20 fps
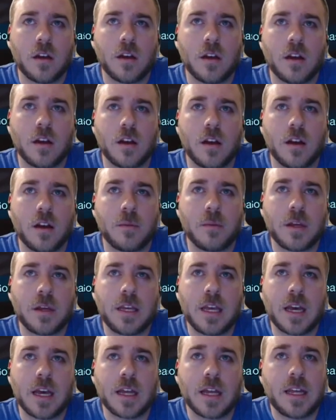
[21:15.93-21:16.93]
But
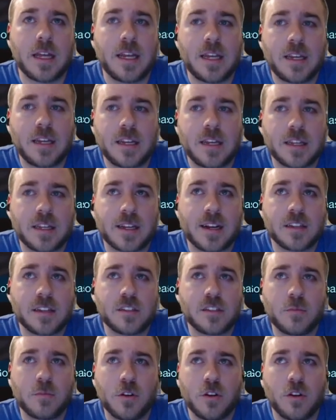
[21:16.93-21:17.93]
yeah, they got
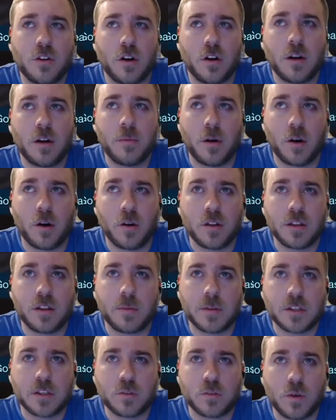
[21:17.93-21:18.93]
some good armor on
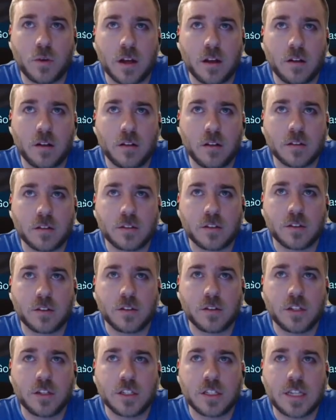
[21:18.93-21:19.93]
them as well. So
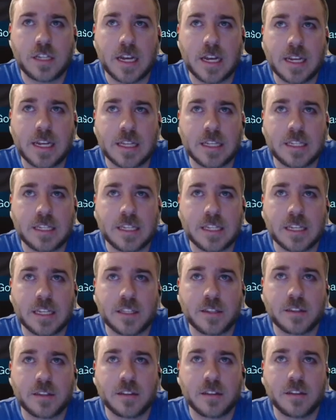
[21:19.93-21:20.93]
they're just taking these
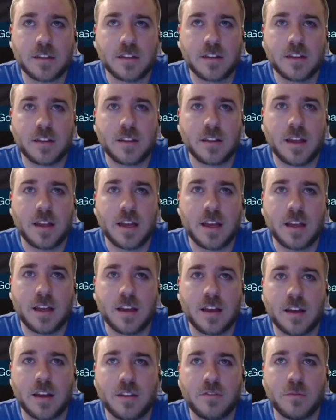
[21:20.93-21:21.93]
hits
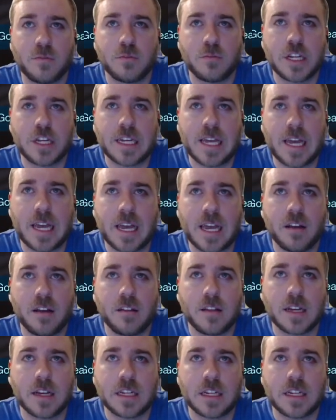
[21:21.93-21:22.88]
from JKL like